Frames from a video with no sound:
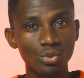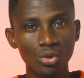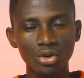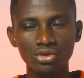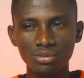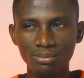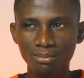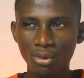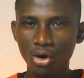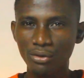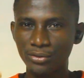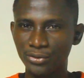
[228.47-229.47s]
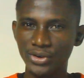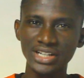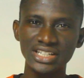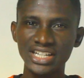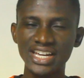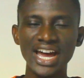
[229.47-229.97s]
world more
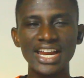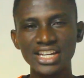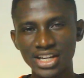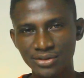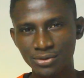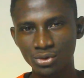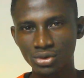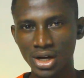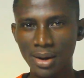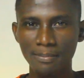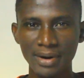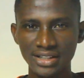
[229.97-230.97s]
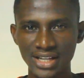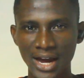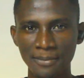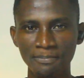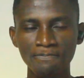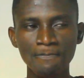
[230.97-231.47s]
friendly and even better.